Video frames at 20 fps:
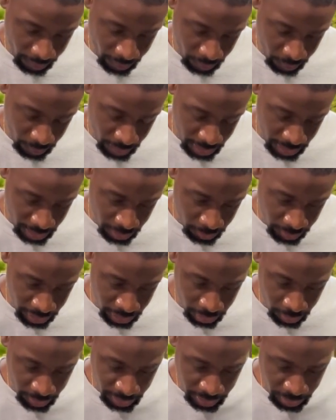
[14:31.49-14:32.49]

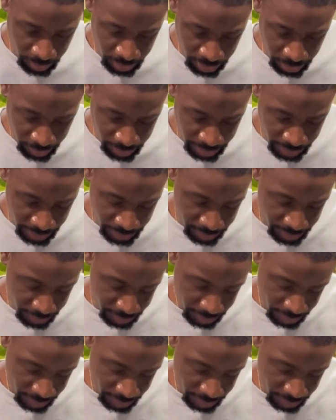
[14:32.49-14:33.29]
Wow.